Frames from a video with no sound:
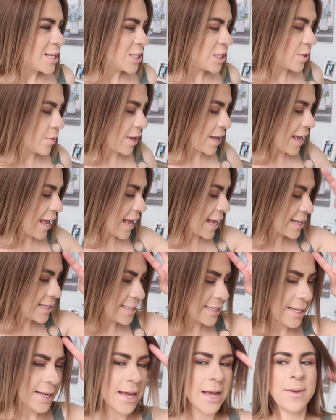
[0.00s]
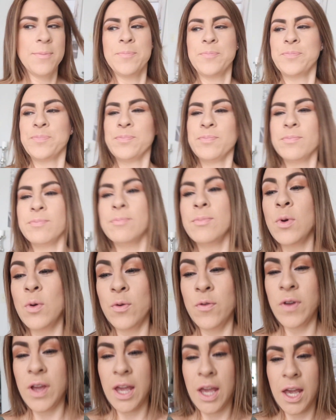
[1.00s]
So I ended up
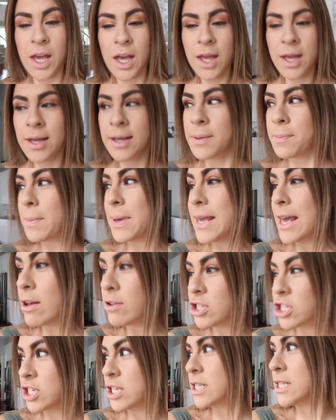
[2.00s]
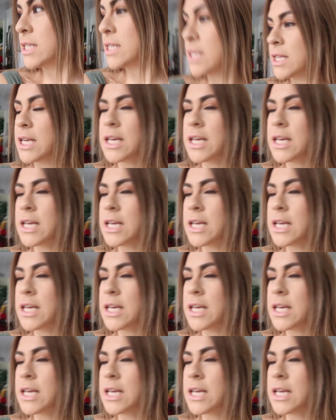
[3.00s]
moving my couches.